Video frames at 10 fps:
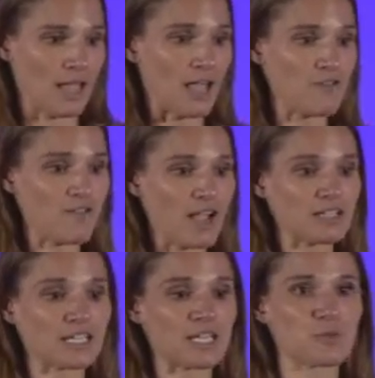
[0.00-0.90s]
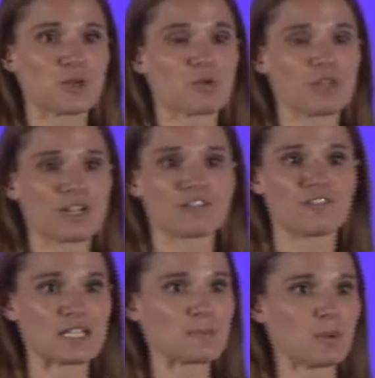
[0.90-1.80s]
And finally, when you look at
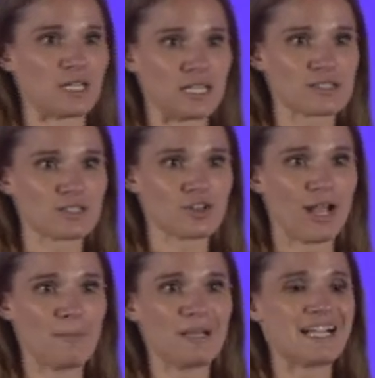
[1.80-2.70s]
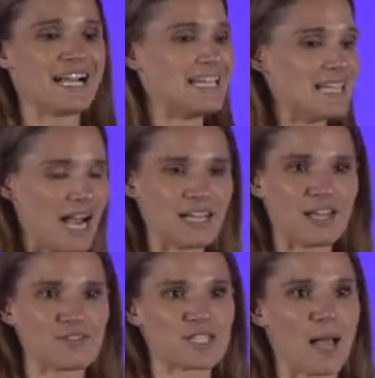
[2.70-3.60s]
Facebook and Instagram, nine out
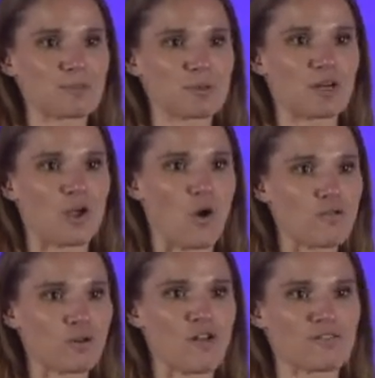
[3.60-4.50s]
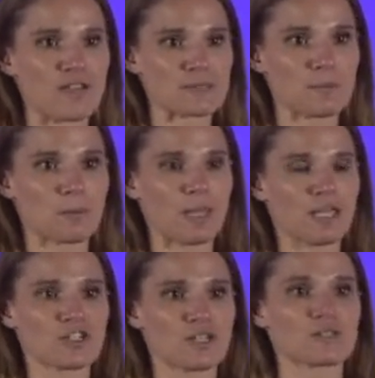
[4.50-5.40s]
of the top 20 overall Facebook
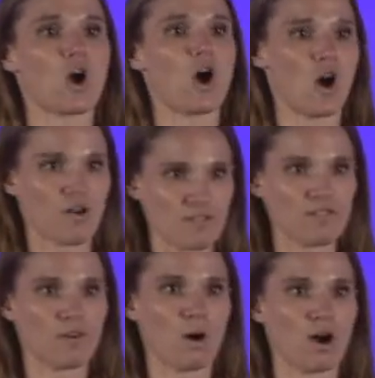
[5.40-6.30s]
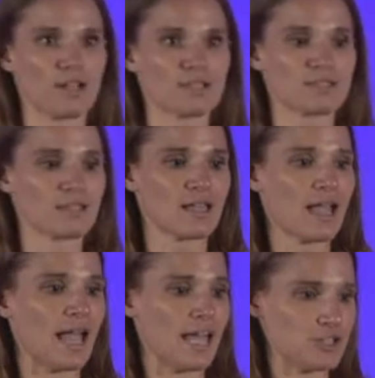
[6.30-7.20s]
pages are Vevo artists.
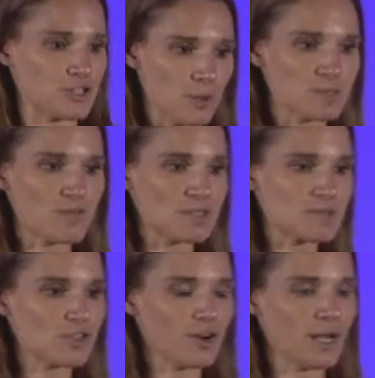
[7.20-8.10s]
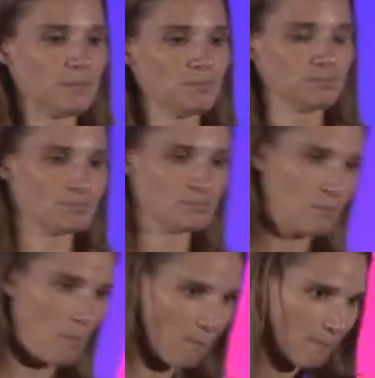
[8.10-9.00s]
And in terms of Instagram,
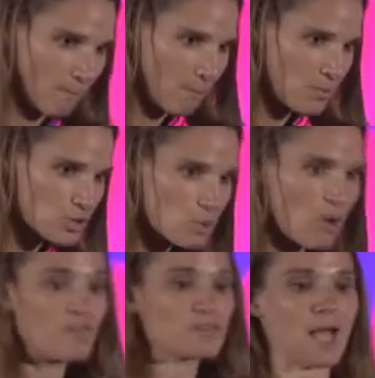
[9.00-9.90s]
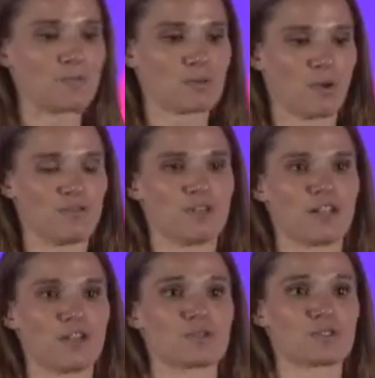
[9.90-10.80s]
12 of the top 20
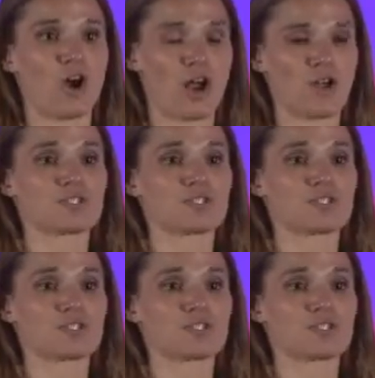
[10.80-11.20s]
videos are,